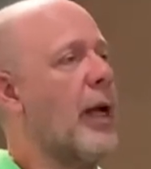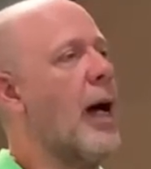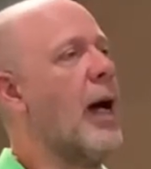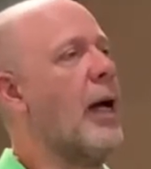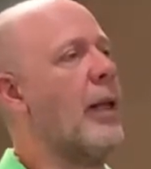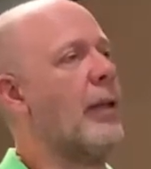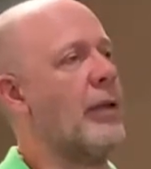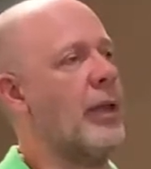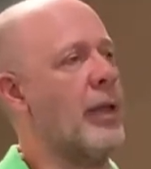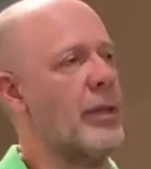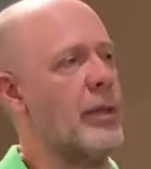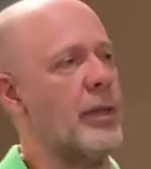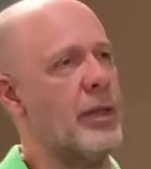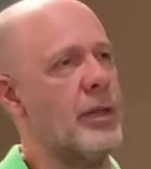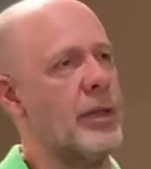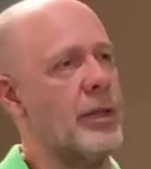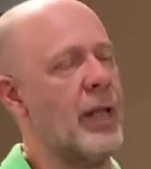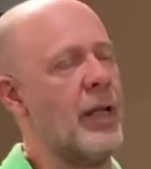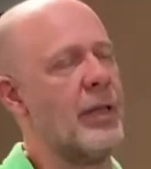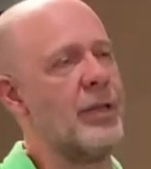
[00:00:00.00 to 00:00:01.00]
contest.
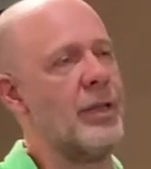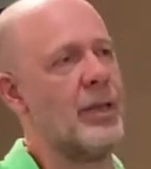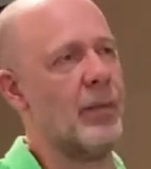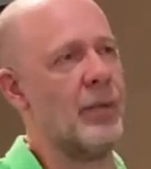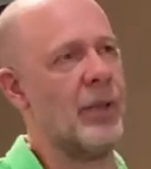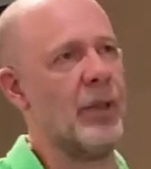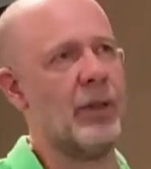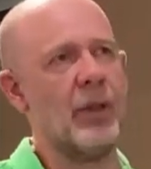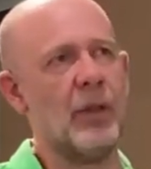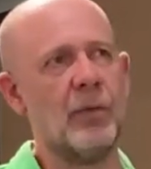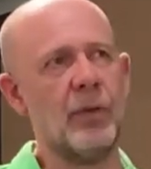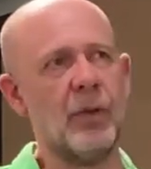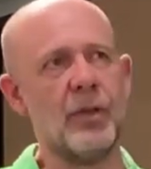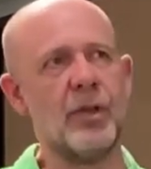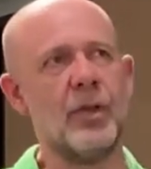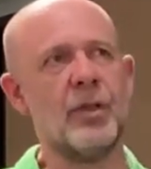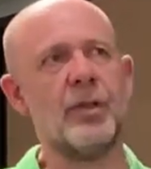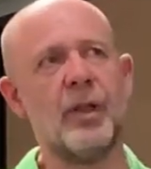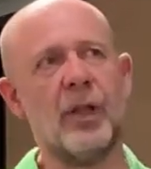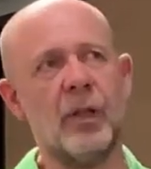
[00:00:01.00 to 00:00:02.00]
It's not something that will
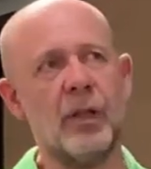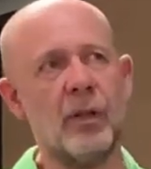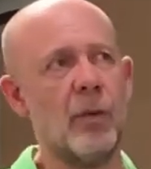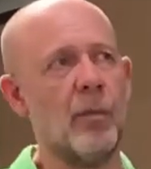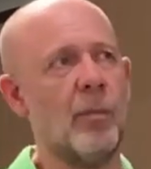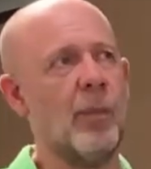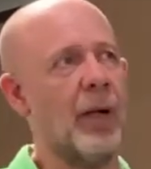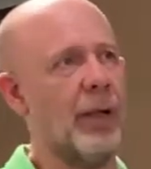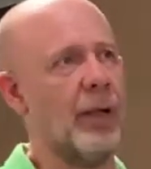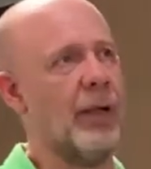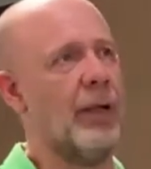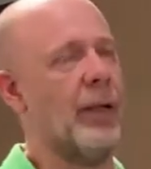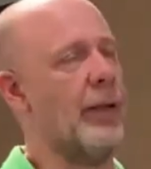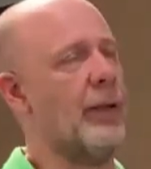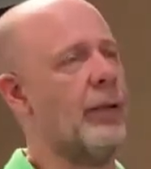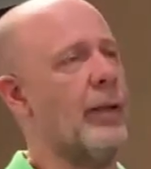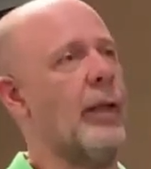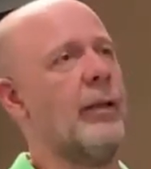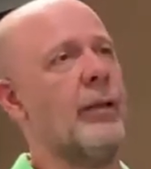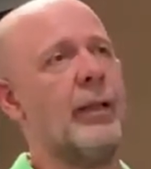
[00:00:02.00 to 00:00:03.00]
just take your money
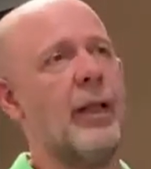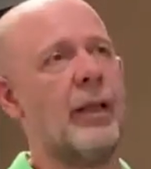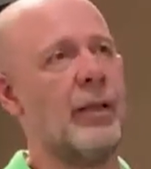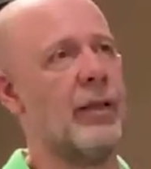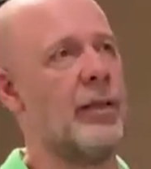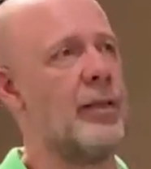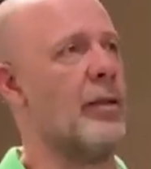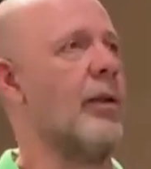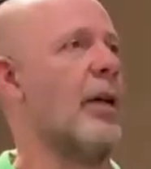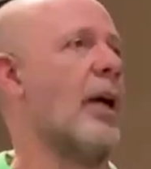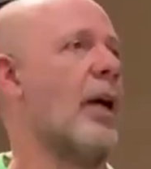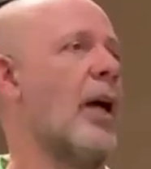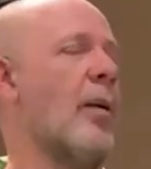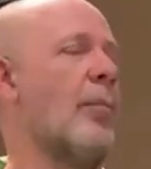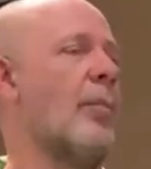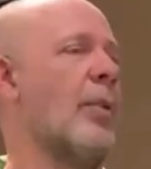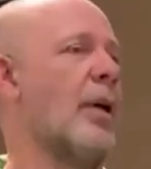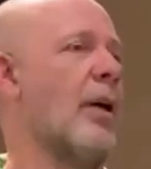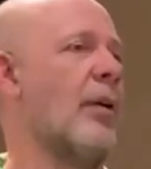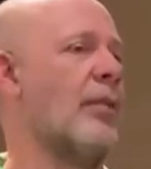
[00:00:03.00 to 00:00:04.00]
and nothing's gonna
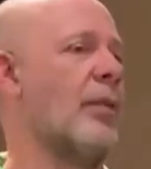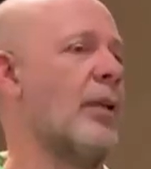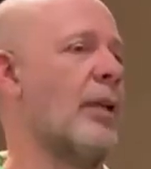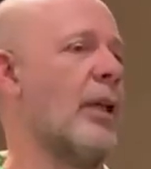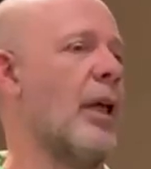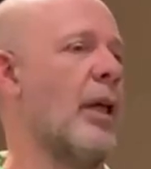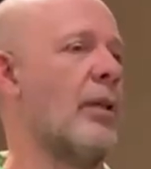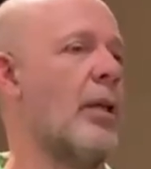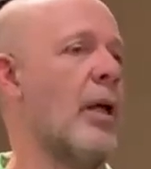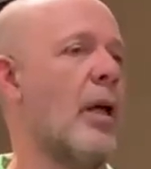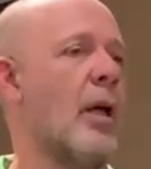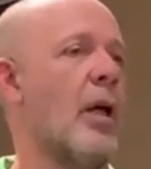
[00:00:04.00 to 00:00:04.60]
happen after that.